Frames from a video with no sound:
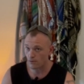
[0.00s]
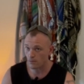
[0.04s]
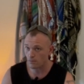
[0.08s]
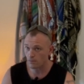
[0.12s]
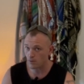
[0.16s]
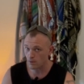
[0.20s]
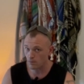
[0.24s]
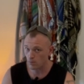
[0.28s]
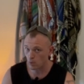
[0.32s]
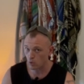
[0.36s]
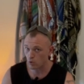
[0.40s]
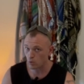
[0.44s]
from
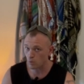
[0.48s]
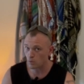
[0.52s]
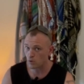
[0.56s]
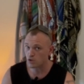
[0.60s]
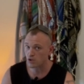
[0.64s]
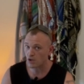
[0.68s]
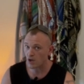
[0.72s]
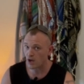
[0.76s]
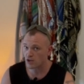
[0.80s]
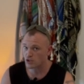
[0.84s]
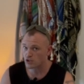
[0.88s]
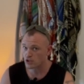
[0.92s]
Miyamoto
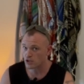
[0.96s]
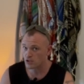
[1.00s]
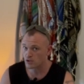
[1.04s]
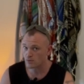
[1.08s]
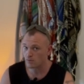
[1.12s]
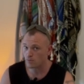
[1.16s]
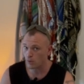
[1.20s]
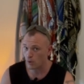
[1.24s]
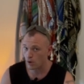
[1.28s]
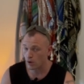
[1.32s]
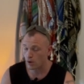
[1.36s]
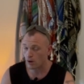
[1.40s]
Musashi's
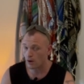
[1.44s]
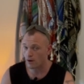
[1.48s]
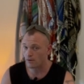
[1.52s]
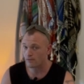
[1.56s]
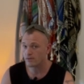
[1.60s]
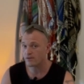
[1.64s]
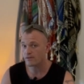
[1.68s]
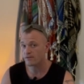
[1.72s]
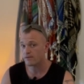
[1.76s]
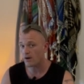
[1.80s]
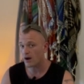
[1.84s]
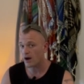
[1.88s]
Book
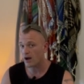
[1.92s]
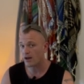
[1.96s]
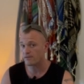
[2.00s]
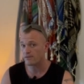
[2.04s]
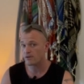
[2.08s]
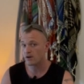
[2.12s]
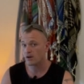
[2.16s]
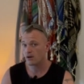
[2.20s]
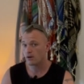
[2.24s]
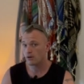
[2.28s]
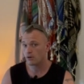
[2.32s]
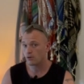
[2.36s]
of the Five
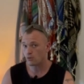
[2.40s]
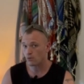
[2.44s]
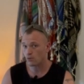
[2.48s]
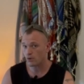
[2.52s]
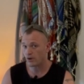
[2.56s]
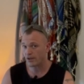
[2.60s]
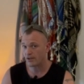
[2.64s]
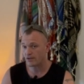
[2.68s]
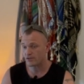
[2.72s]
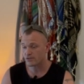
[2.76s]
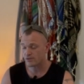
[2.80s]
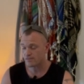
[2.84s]

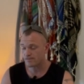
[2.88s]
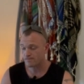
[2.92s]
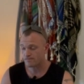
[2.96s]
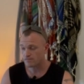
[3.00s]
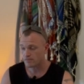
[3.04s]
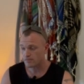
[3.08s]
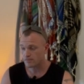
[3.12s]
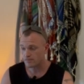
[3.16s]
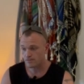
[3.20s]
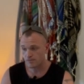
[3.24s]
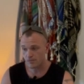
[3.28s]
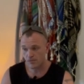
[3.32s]
Rings.
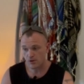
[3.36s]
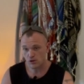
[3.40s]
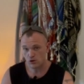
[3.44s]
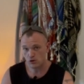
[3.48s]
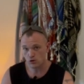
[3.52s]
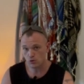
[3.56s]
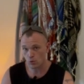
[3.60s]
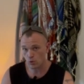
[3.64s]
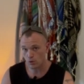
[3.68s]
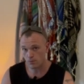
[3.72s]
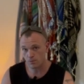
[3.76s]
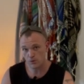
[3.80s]

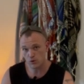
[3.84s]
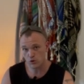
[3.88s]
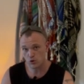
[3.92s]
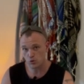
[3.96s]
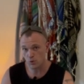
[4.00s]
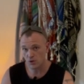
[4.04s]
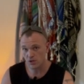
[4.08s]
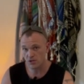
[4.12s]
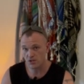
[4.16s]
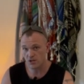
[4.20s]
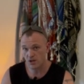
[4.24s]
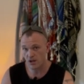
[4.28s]
Short but
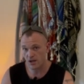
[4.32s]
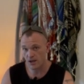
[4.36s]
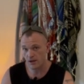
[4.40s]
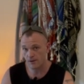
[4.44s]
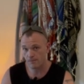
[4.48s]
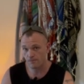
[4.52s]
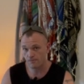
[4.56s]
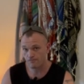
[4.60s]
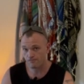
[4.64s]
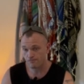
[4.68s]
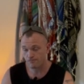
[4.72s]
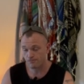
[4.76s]
sweet
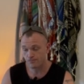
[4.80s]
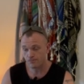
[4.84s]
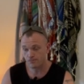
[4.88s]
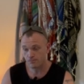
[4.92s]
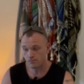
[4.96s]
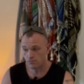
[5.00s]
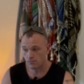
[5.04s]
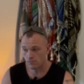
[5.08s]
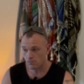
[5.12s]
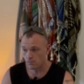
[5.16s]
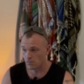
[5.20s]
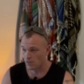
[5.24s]
today,
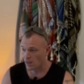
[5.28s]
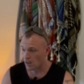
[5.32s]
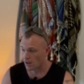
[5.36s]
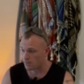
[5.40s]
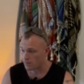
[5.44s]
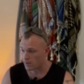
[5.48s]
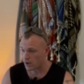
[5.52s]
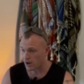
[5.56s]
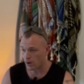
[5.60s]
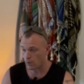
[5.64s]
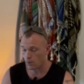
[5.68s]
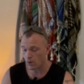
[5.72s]

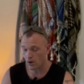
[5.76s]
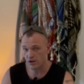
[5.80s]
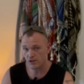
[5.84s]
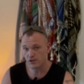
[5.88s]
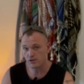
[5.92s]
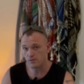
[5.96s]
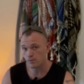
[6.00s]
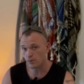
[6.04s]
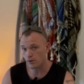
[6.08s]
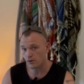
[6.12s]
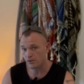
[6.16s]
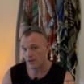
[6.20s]
but I wanted
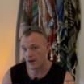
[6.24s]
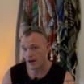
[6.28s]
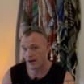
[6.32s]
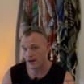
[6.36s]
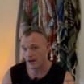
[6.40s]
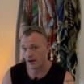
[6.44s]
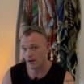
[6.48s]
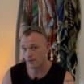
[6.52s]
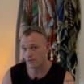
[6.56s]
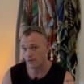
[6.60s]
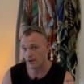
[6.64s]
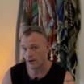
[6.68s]
to put that
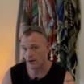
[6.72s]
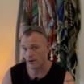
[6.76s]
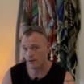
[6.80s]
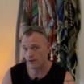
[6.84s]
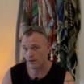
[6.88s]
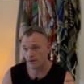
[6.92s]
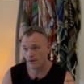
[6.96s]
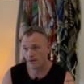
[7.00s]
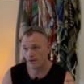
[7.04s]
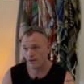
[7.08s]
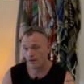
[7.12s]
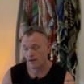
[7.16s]
out there.
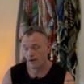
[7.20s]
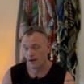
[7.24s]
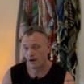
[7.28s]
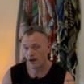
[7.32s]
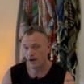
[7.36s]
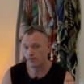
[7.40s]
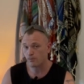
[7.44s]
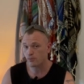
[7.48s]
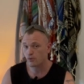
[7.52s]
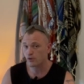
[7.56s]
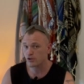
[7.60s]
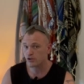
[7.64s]

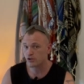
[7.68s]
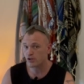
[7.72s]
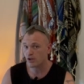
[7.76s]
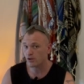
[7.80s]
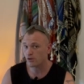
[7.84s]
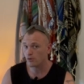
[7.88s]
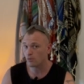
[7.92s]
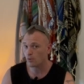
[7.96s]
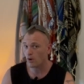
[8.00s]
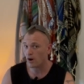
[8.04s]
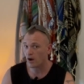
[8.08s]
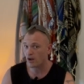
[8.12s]
I appreciate
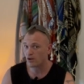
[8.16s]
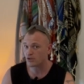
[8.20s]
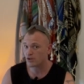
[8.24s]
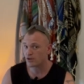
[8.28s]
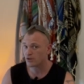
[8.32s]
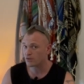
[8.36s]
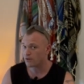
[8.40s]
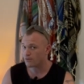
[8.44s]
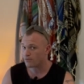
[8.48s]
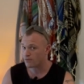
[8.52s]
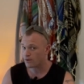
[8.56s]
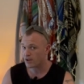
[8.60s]
you
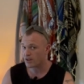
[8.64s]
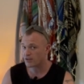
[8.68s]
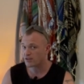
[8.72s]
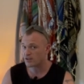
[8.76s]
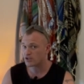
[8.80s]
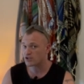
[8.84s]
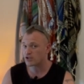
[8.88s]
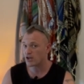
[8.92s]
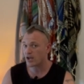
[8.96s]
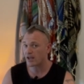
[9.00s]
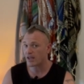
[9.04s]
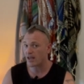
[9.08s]
watching. Don't forget to
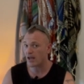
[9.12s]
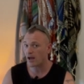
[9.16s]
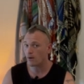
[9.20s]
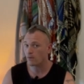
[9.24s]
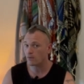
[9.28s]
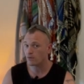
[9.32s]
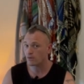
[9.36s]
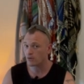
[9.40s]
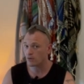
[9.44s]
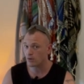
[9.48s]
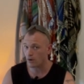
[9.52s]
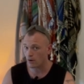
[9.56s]
check
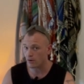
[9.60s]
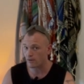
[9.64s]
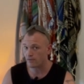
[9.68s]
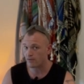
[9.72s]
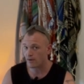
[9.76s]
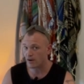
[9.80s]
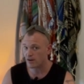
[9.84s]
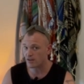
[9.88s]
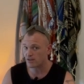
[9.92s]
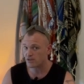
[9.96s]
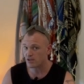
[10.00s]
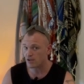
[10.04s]
out gutter
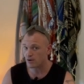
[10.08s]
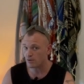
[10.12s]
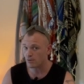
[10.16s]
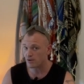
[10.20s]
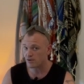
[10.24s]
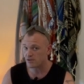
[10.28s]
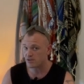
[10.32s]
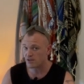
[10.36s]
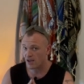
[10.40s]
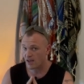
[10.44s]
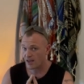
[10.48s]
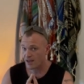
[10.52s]
fighting
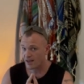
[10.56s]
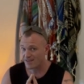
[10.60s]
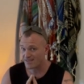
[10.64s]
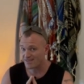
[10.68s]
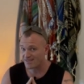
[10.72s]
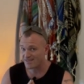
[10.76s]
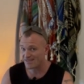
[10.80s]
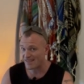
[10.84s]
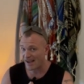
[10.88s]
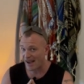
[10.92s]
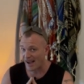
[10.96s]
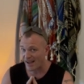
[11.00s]
secrets
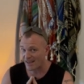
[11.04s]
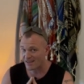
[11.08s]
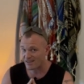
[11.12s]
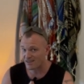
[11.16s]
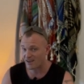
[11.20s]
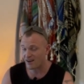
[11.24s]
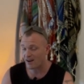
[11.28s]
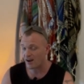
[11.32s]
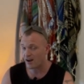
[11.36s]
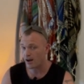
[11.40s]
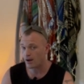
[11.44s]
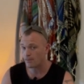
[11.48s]
dot
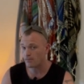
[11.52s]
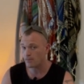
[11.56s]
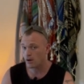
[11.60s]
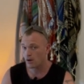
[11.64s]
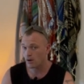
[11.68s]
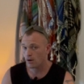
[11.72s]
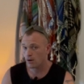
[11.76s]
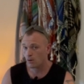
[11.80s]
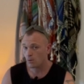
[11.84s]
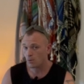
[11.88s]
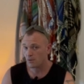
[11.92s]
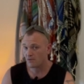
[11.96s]
com.
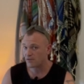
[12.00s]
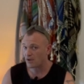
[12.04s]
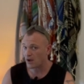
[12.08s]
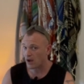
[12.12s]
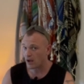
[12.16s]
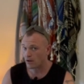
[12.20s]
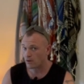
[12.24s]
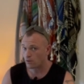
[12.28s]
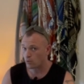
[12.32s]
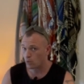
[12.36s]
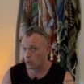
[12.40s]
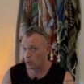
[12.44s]
We've
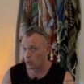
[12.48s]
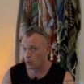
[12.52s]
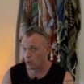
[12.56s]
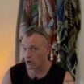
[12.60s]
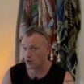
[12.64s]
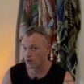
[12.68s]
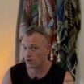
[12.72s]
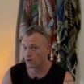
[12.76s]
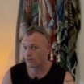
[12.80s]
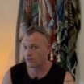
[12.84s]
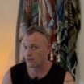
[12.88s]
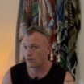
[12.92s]
got
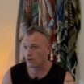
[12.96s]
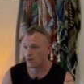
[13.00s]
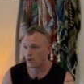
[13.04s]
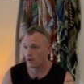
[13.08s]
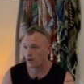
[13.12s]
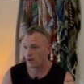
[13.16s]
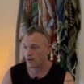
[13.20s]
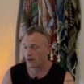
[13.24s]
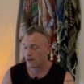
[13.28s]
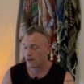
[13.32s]
wonderful